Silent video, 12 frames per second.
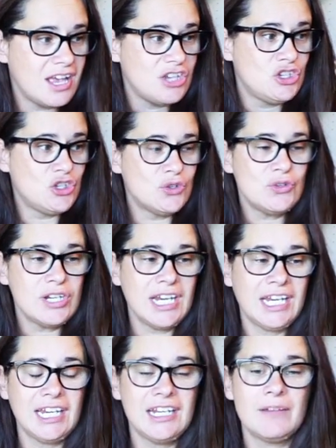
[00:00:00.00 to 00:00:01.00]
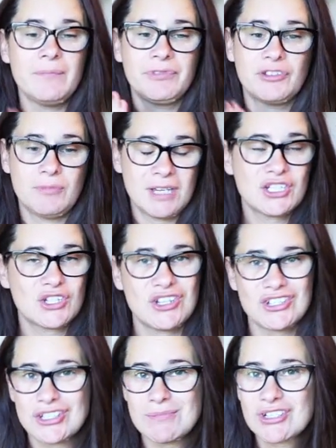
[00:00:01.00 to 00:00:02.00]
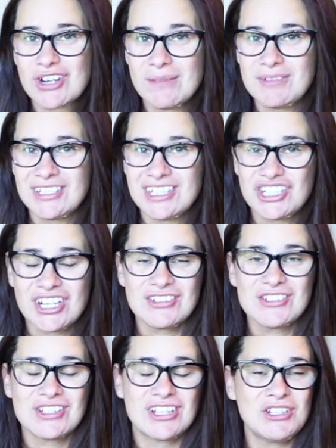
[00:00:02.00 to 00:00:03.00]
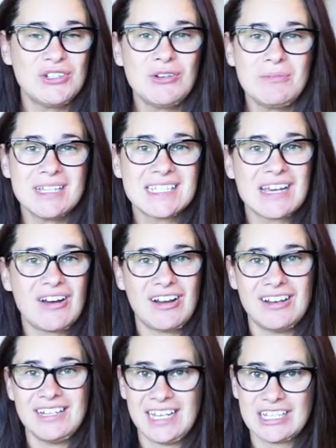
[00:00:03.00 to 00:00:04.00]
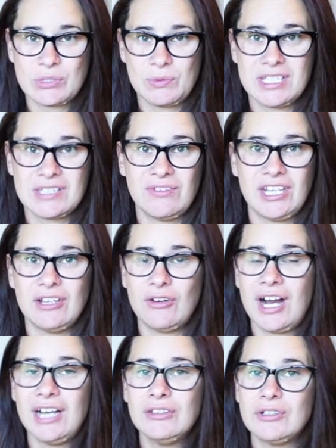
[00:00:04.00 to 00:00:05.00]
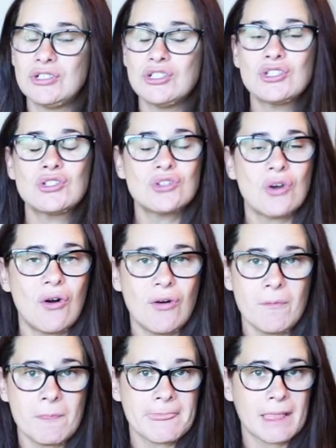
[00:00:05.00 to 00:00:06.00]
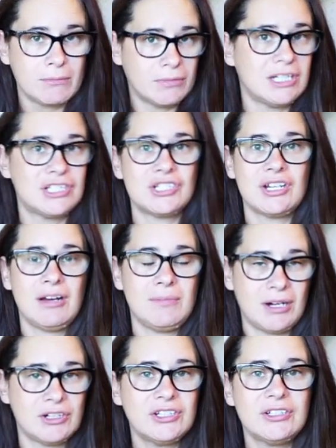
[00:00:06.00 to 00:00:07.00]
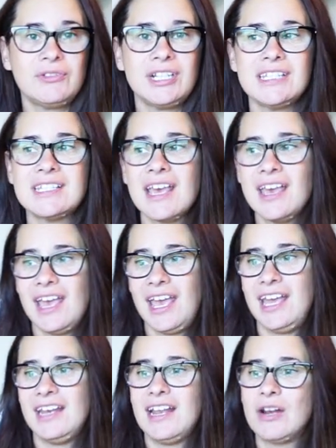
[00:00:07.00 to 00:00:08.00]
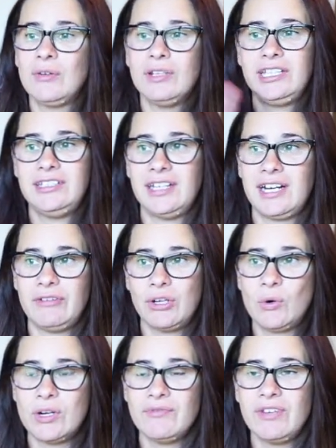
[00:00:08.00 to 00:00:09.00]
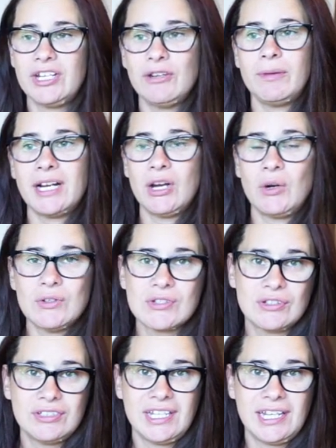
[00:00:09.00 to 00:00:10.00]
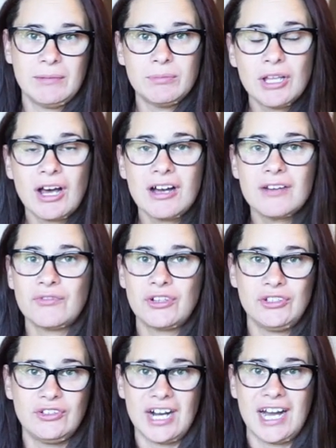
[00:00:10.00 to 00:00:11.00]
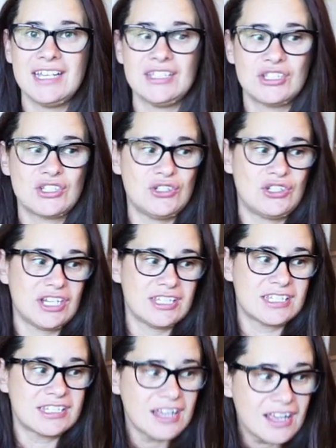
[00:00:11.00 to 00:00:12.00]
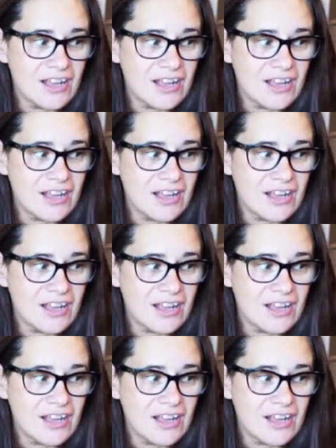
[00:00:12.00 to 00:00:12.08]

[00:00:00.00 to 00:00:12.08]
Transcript: you need to make sure you're subscribed to the channel so that you don't miss out on next week's video. I learned so much about Goodreads, and not only did I record a video, but I also did a blog for you guys to just